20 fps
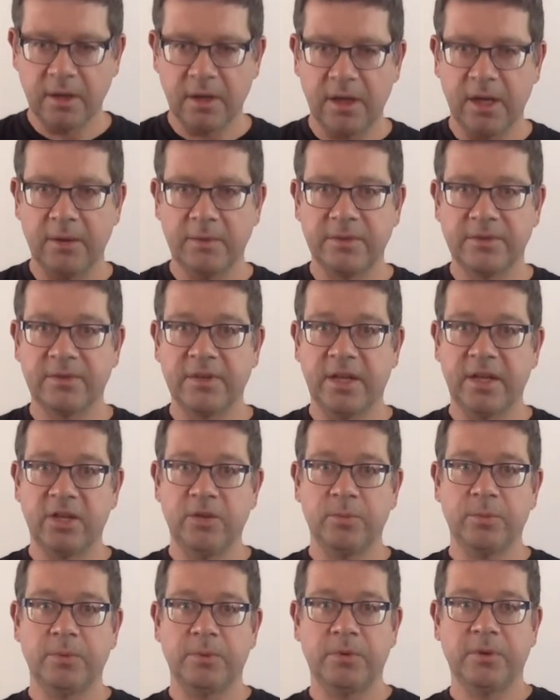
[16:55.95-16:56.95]
I would say
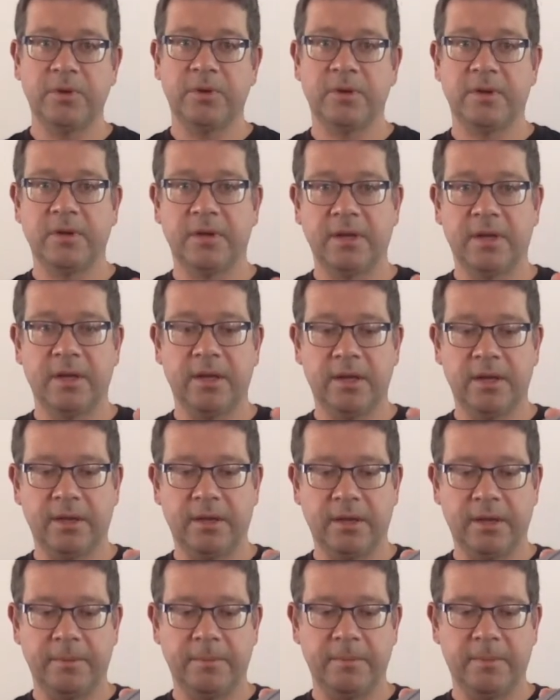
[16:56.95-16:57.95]
you put a
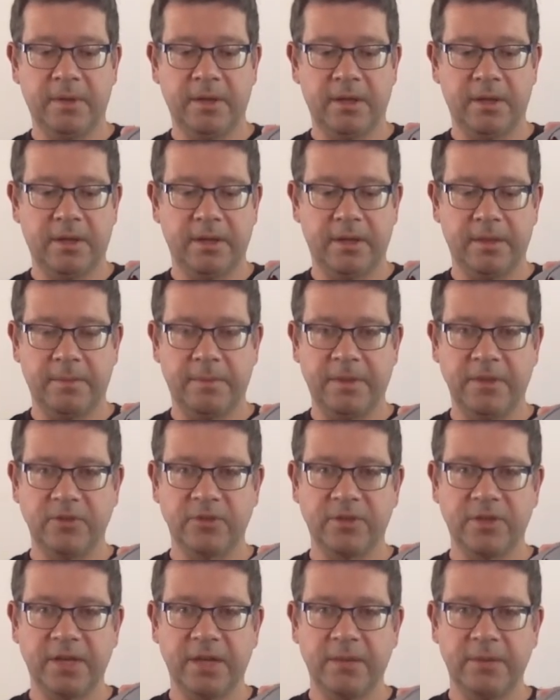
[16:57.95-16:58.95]
bunch
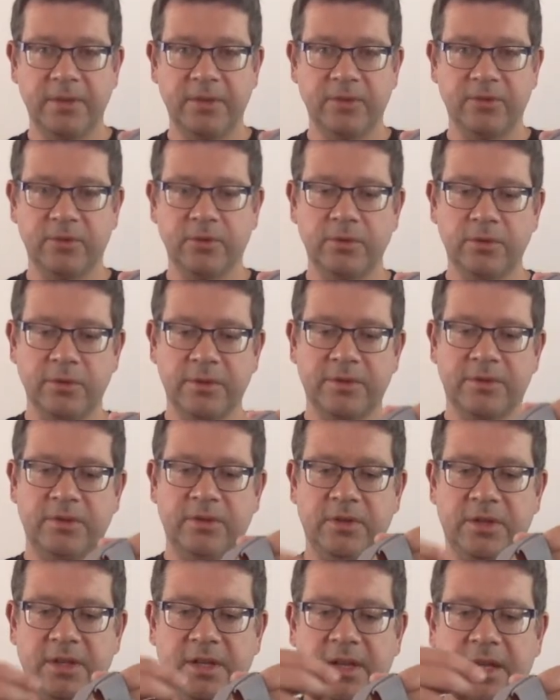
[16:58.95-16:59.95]
of cubbies or hooks, and
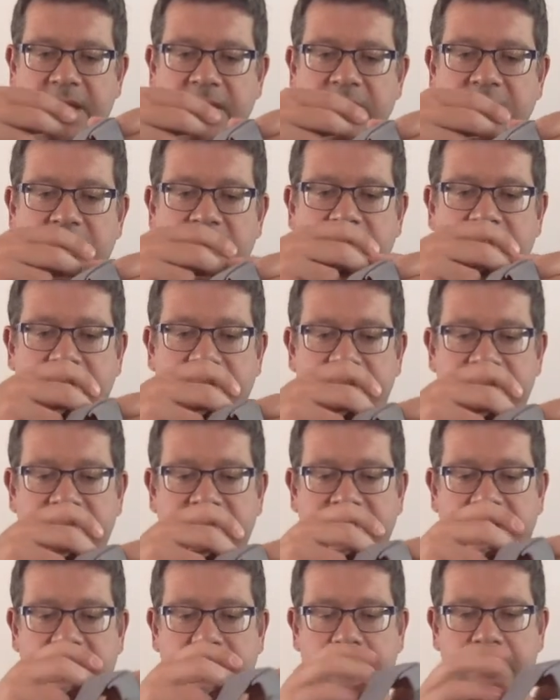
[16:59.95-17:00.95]
you can hang the
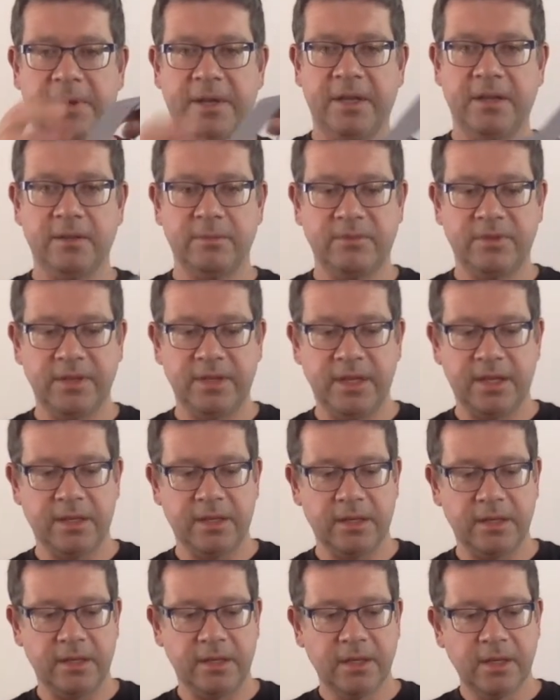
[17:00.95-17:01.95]
devices up, pair them
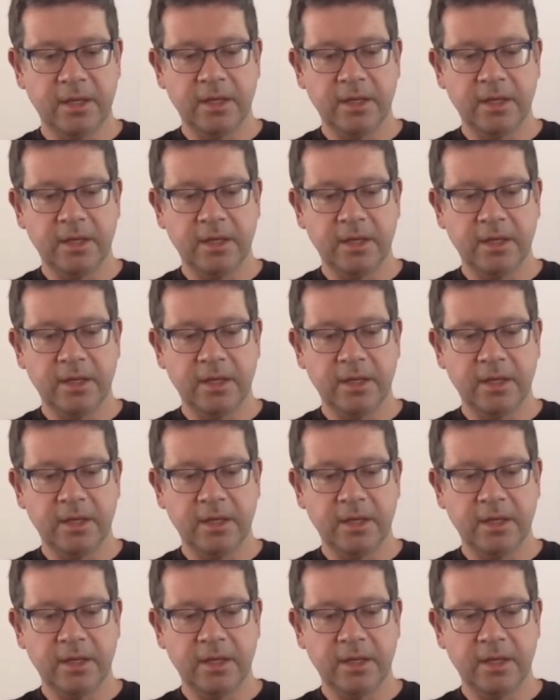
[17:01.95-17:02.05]
together,